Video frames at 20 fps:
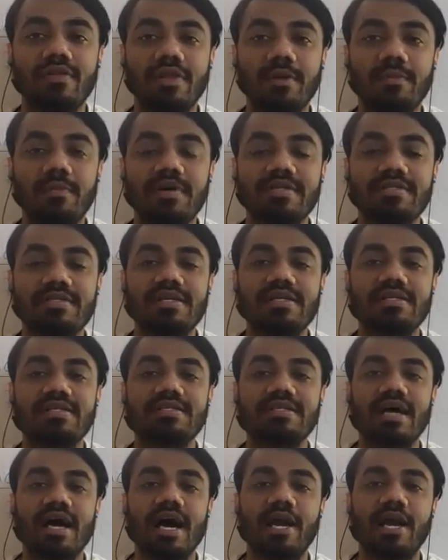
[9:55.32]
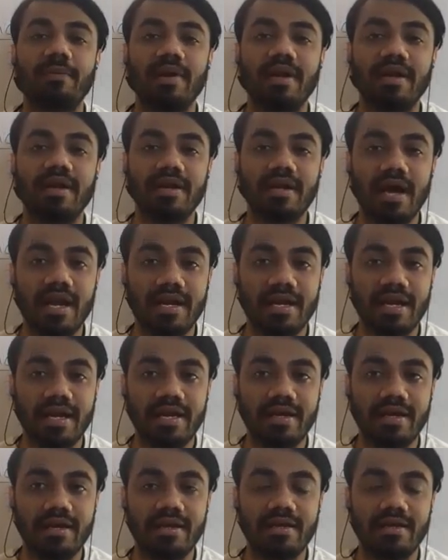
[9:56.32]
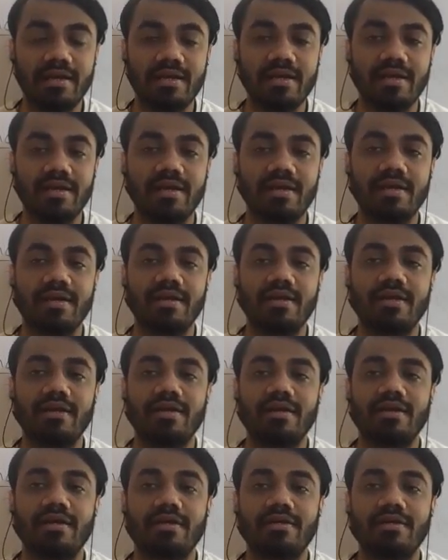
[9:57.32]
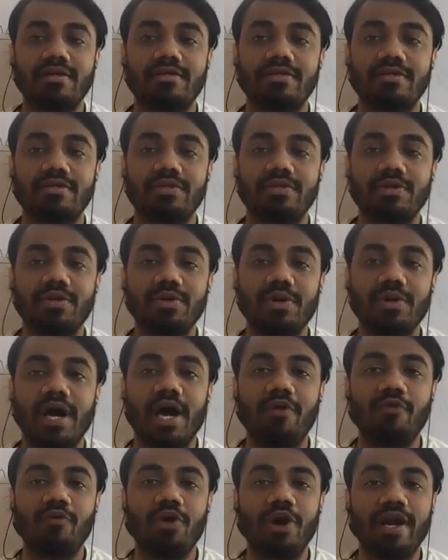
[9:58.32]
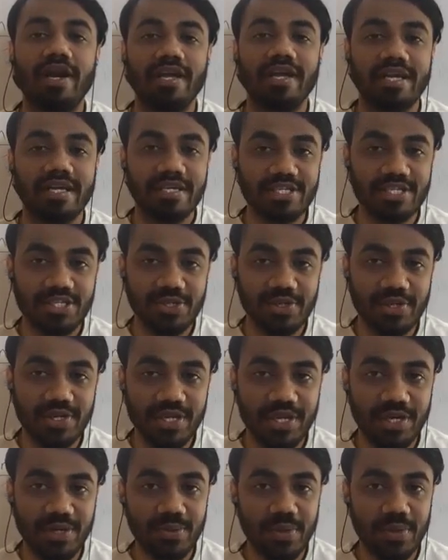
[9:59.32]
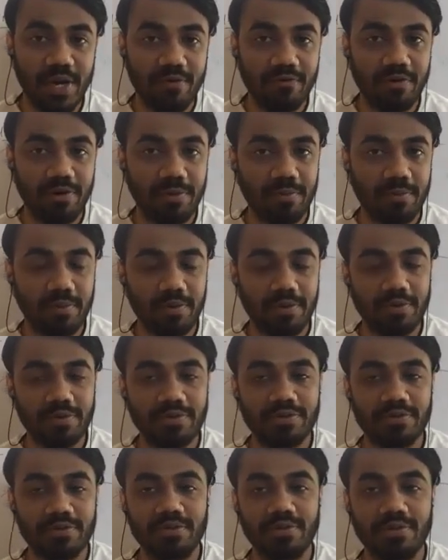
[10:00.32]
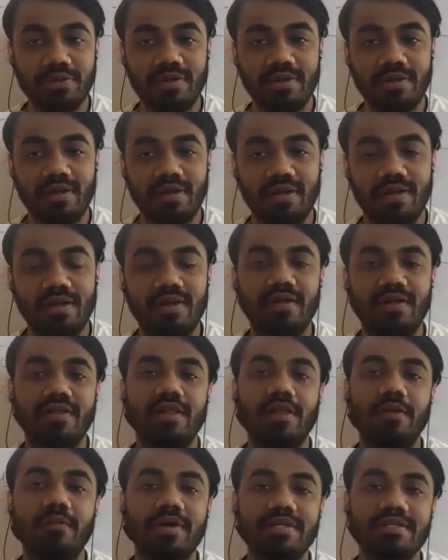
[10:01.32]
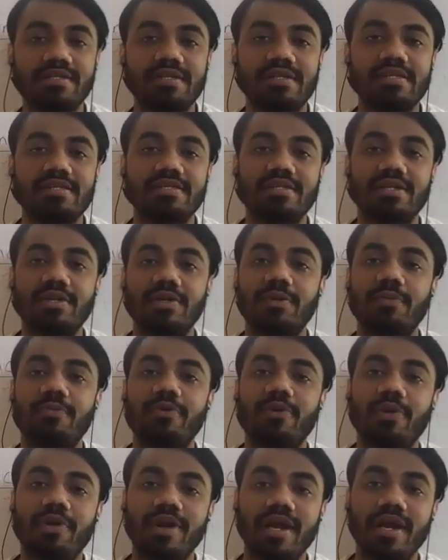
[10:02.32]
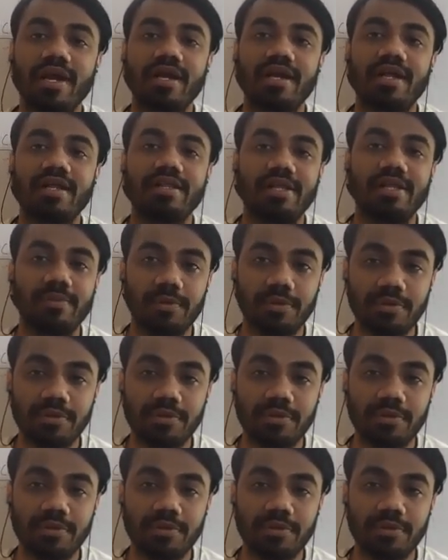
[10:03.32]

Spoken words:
the muscles are being targeted. So to avoid injury to our bones, the muscles do protect the